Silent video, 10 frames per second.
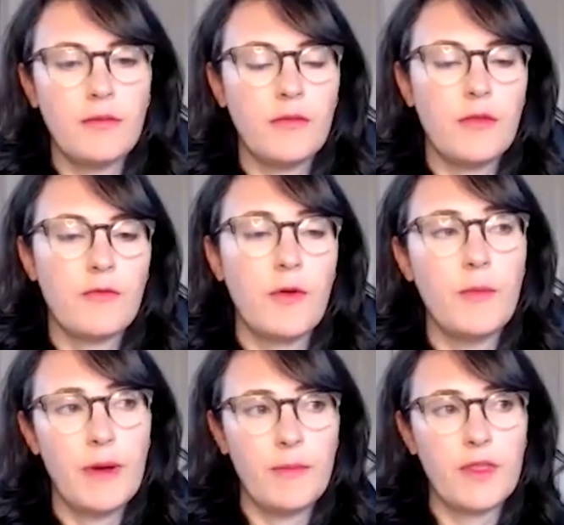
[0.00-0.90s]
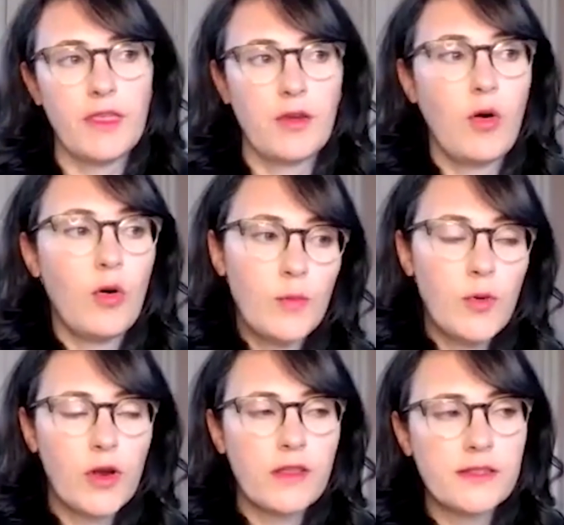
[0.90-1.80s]
Remember that the whole
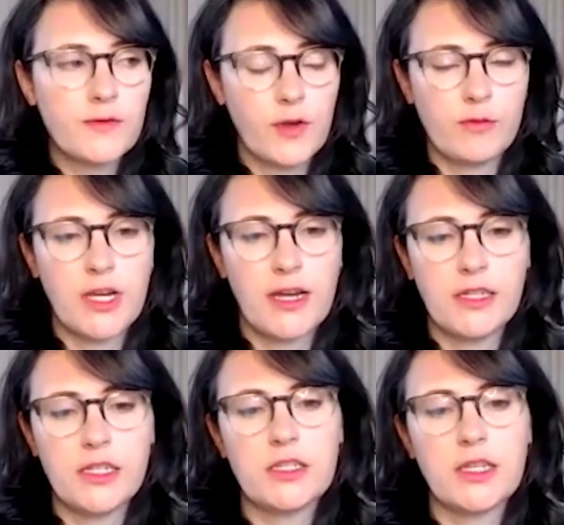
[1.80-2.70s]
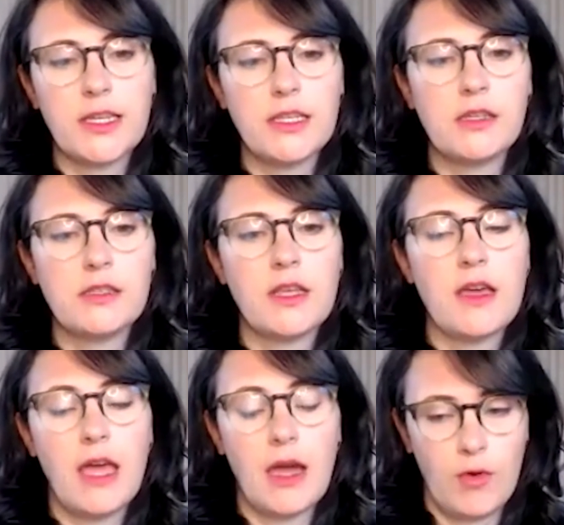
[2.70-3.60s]
point of this film challenge is
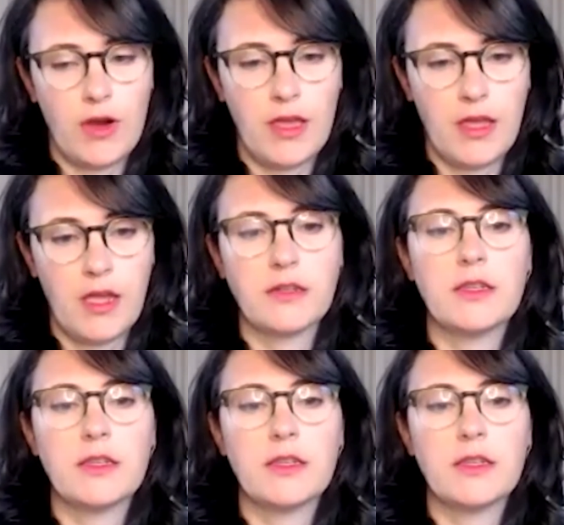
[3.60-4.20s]
networking,